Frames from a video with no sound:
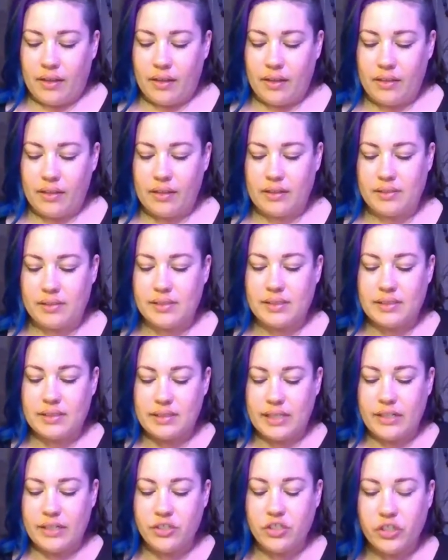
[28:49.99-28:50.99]

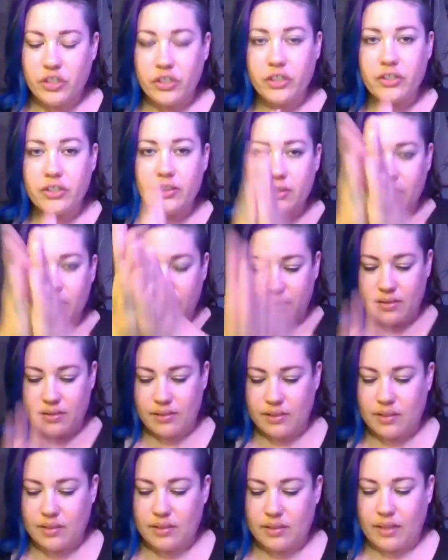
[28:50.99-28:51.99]
center, because
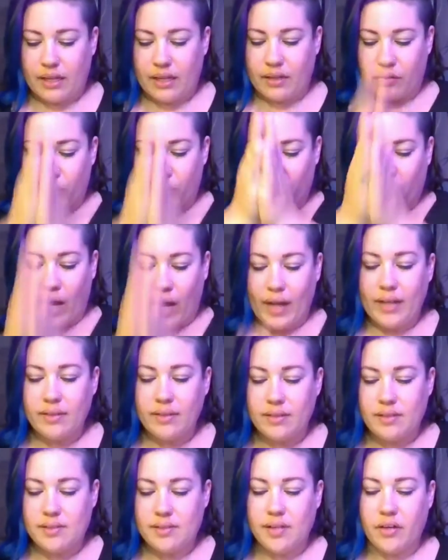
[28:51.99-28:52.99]
it's right in
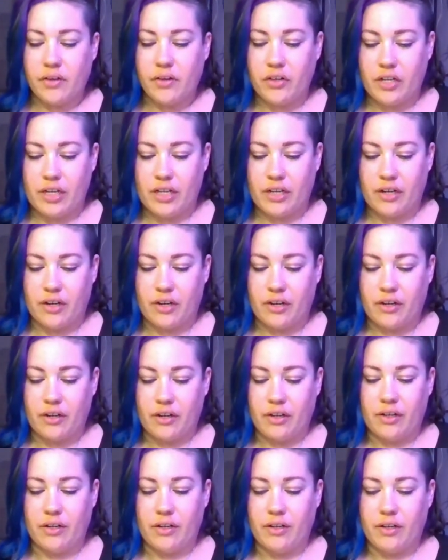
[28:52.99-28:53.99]
the center
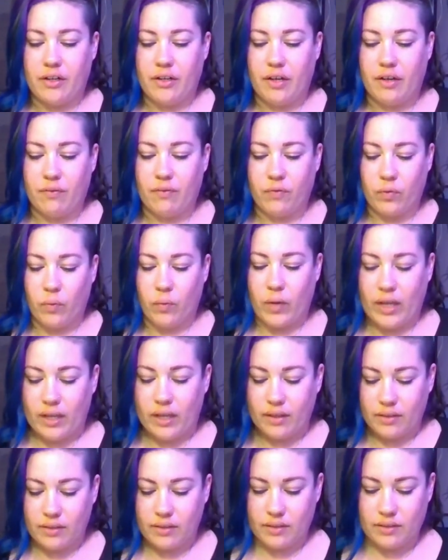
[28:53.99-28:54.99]
here of the
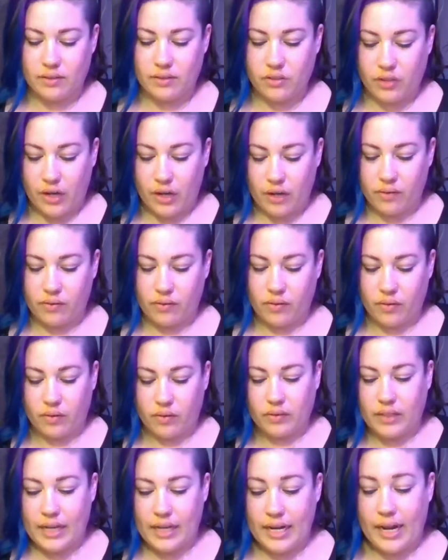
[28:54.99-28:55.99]
way these are
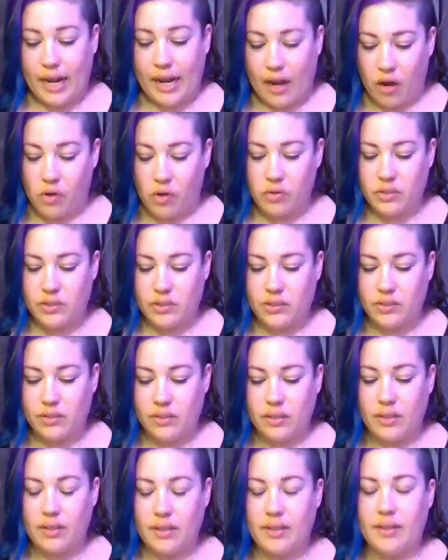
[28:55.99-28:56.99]
laid out,
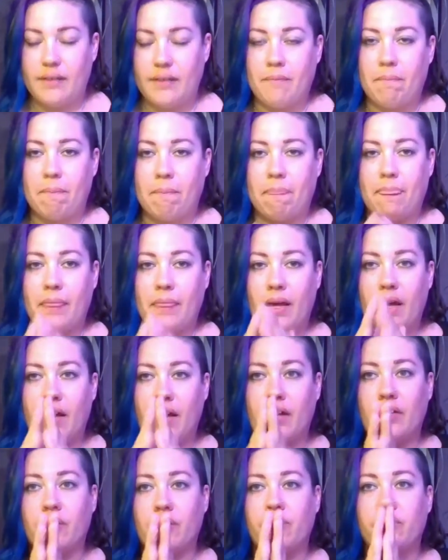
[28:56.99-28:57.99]

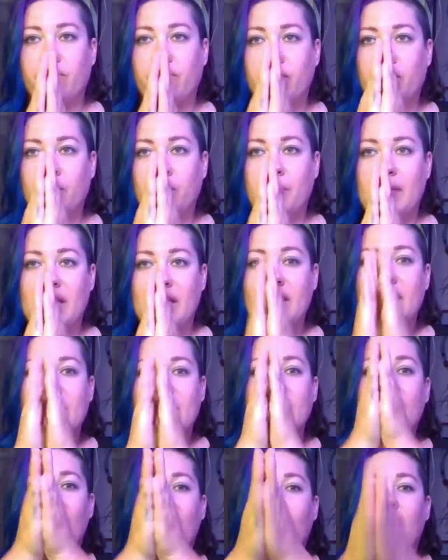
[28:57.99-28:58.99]
of
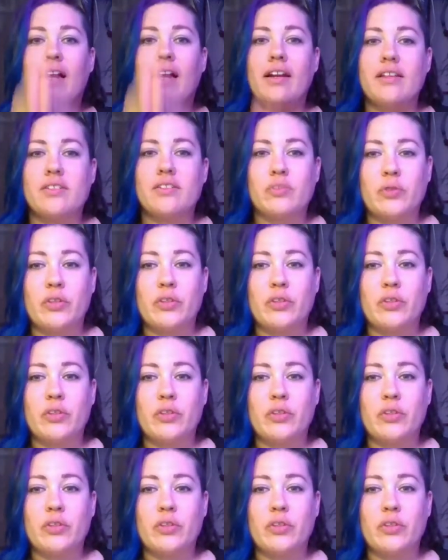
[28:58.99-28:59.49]
being honest with